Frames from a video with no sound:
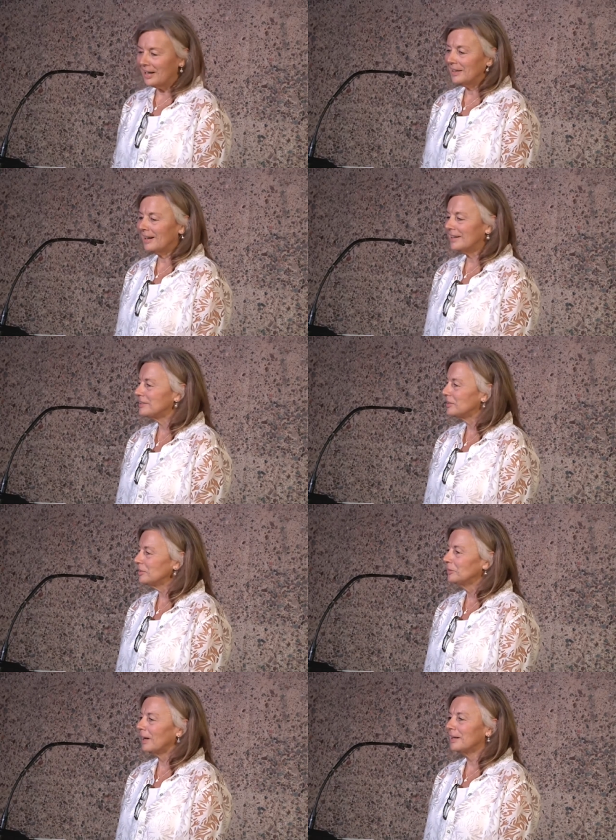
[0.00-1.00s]
I, I
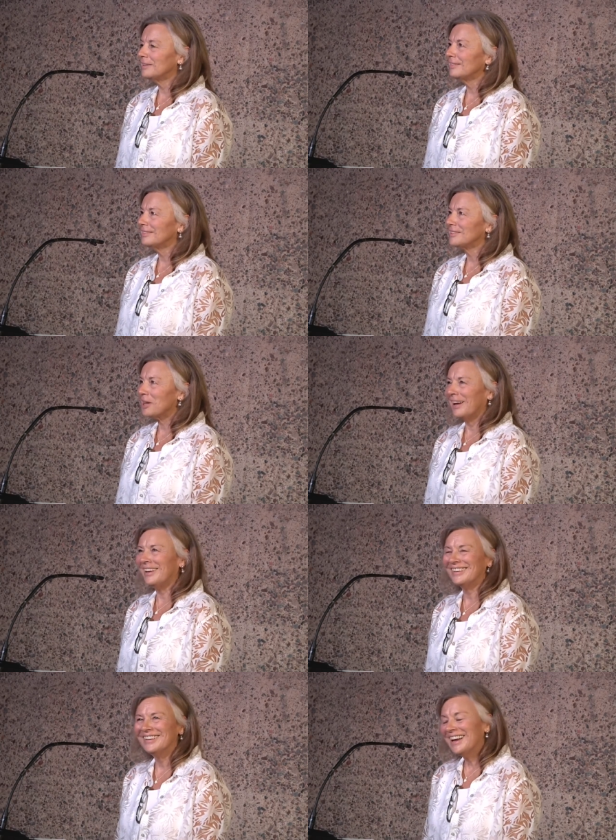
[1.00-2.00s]
do, I,
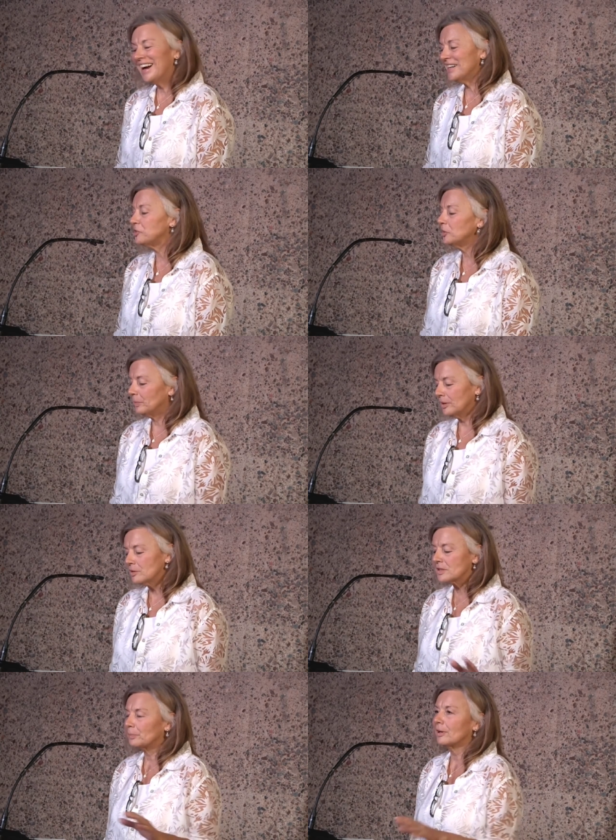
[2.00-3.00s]
I do, but
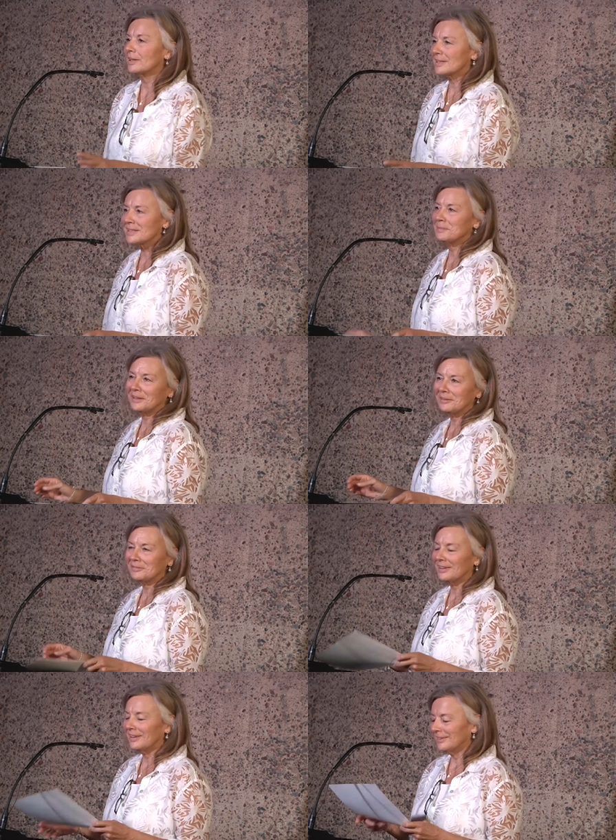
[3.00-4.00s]
there's a price to pay for
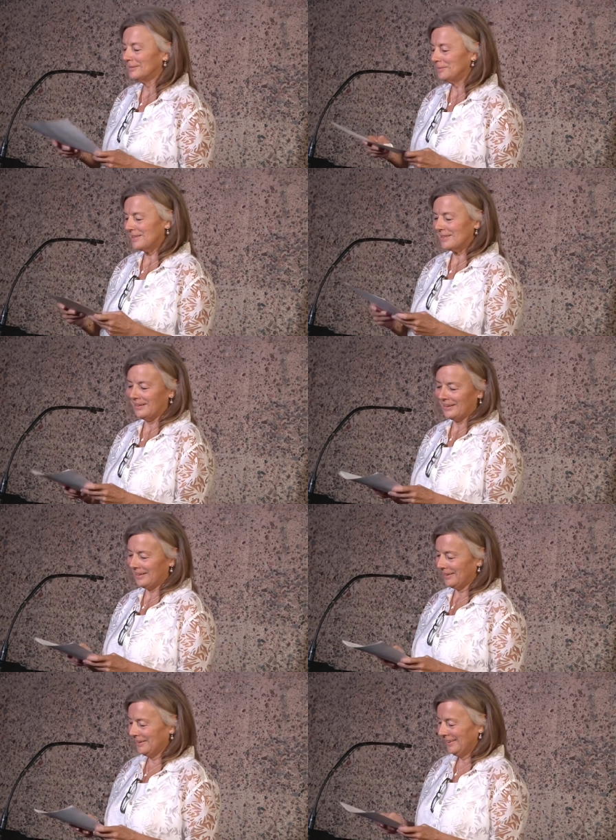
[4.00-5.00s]
that. Let me say
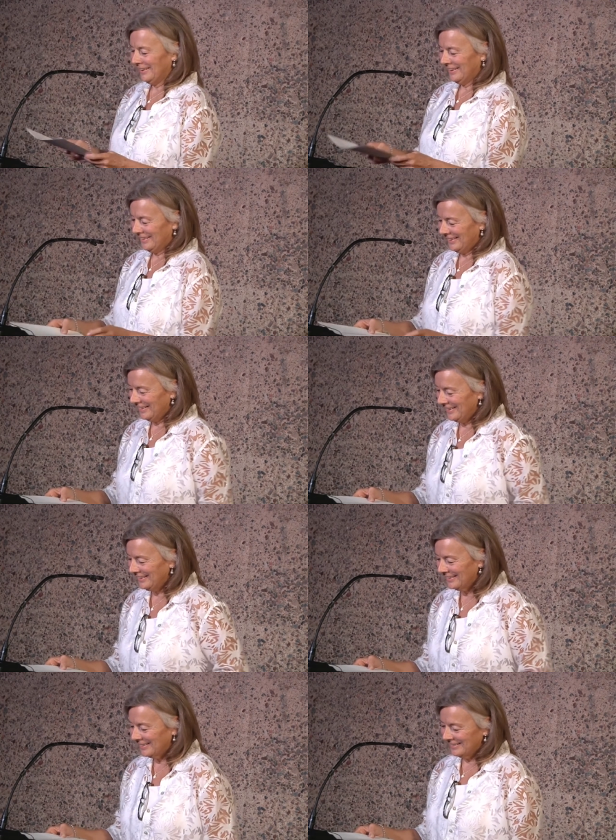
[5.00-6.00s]
that.
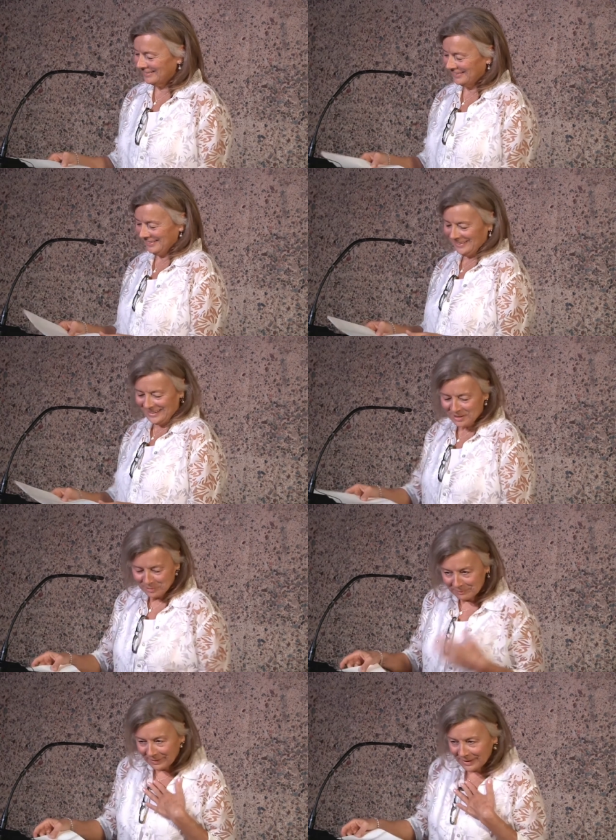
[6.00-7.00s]
Uh, oh,
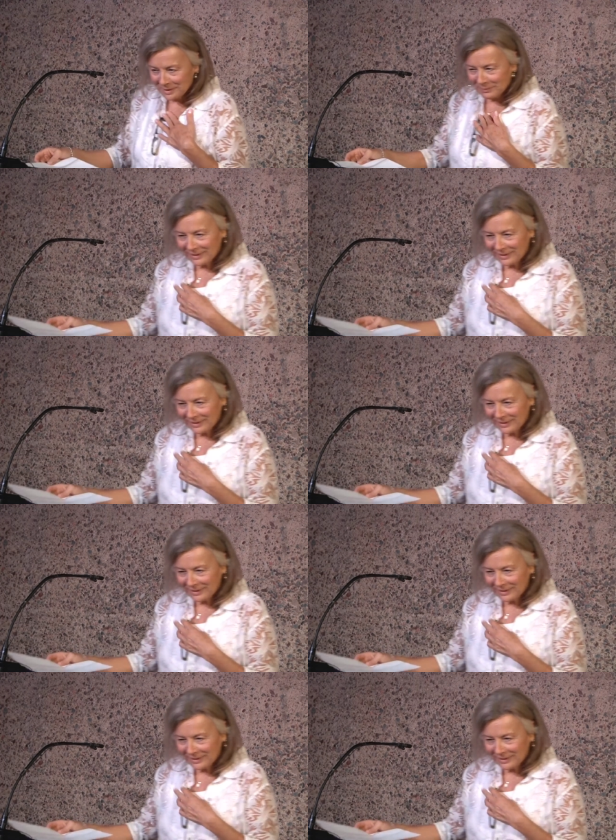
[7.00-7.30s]
I need my